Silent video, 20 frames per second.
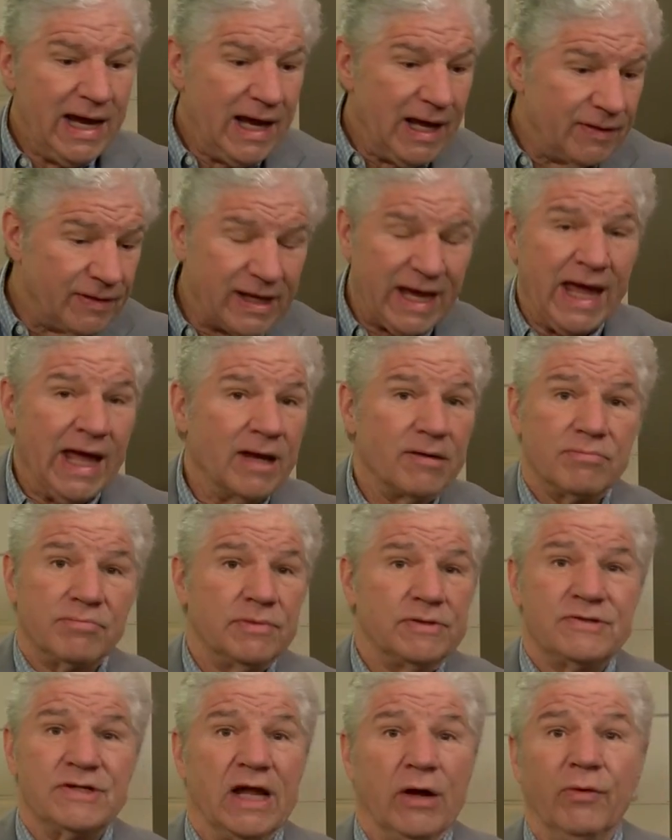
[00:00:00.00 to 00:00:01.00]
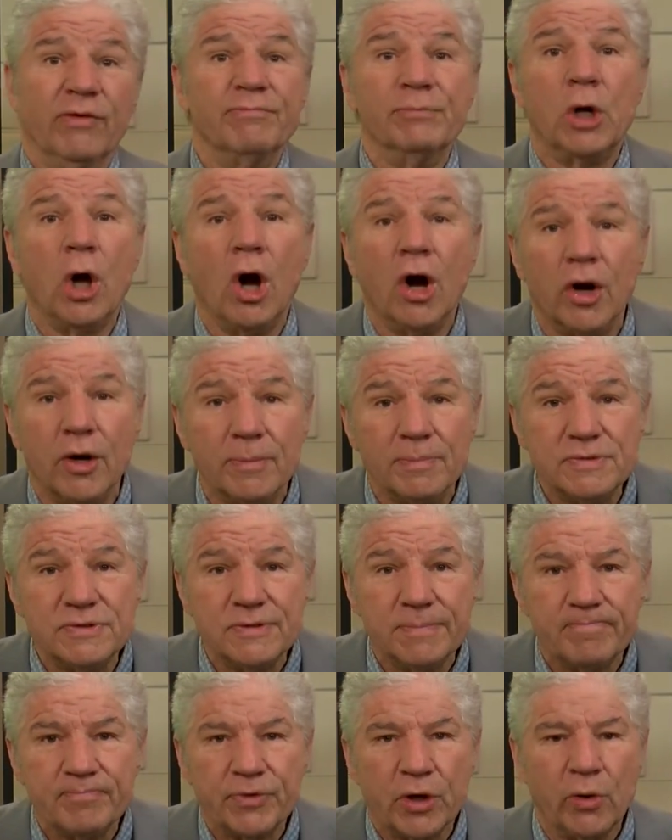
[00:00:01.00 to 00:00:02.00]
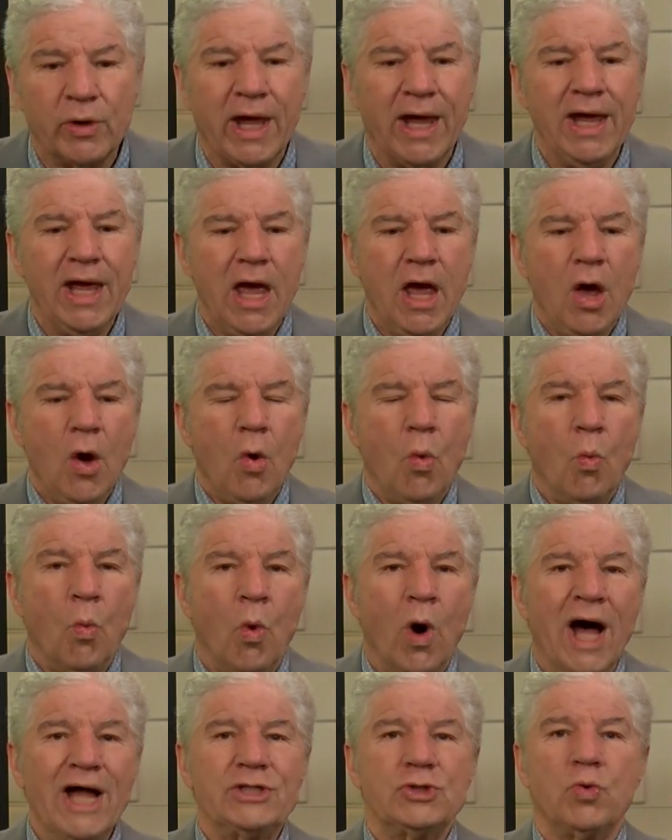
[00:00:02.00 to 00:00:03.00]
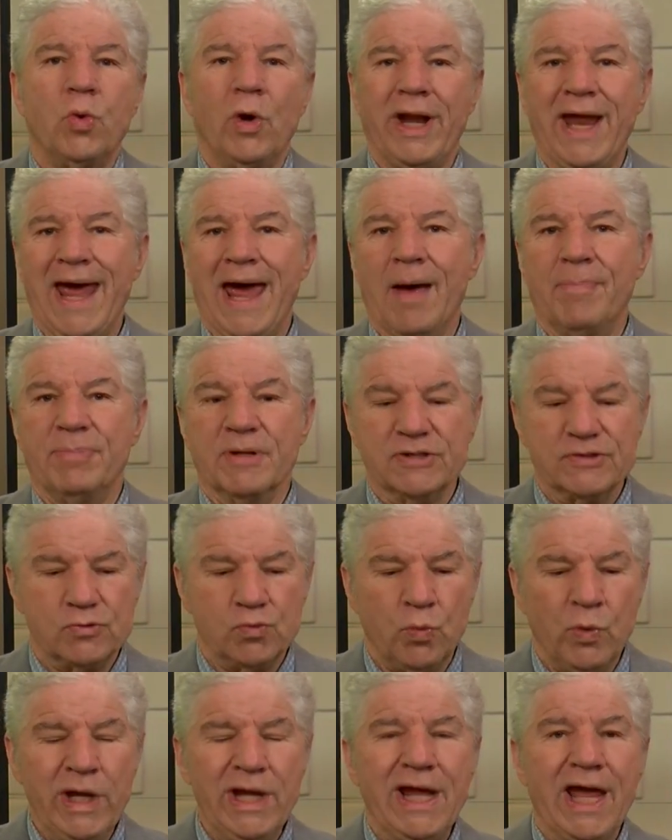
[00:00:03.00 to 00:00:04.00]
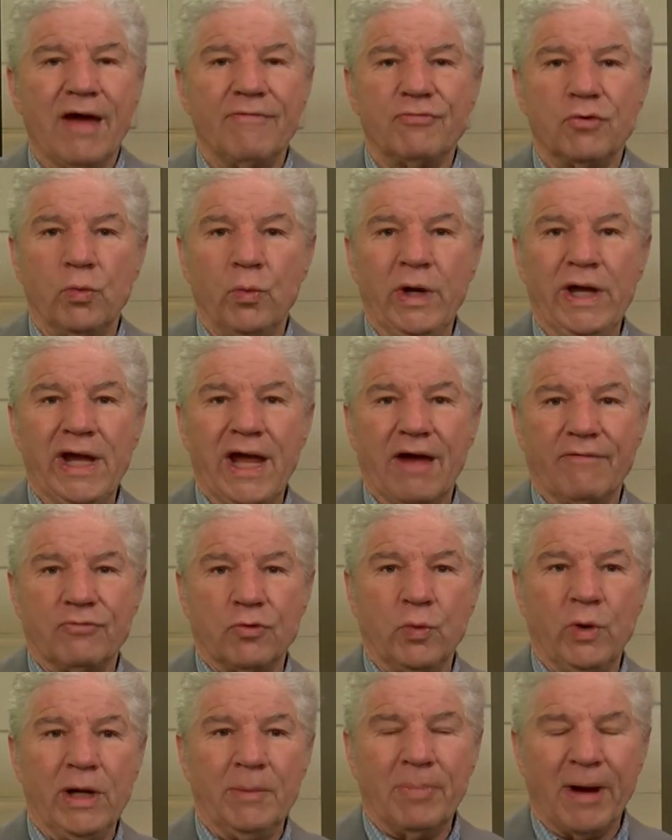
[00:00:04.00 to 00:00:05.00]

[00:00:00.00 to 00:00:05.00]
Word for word: It can't stay away from carbs. Okay, Watch what happens week after week after week.